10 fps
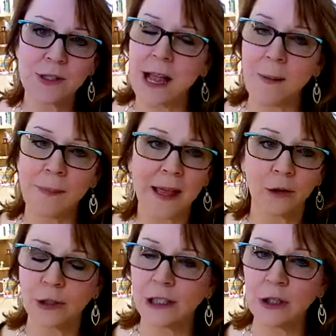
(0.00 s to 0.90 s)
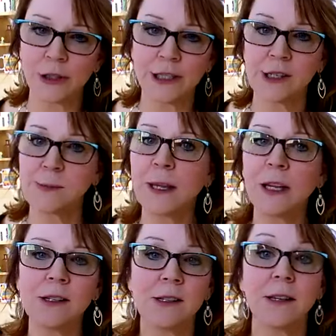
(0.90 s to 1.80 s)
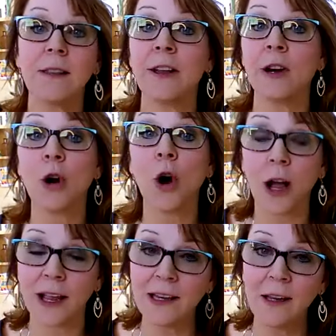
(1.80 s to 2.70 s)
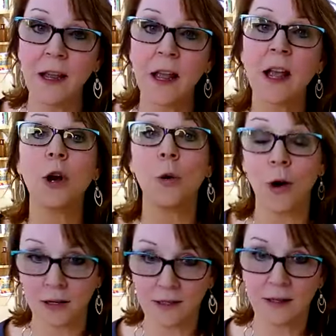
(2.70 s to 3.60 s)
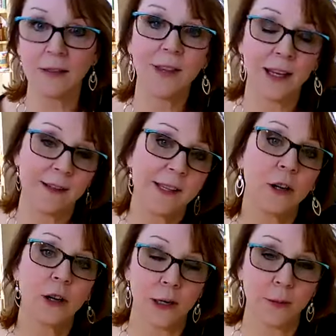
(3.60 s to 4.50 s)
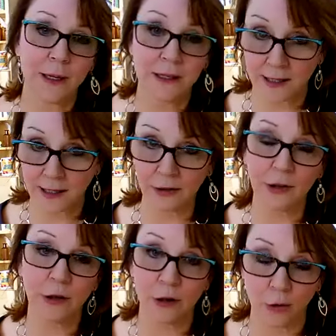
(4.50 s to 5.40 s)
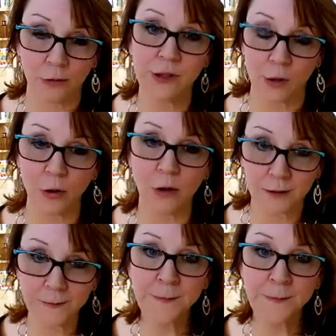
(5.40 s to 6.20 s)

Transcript: stop that learning tree just because they're gone go on to the things that are going to be to heal your own soul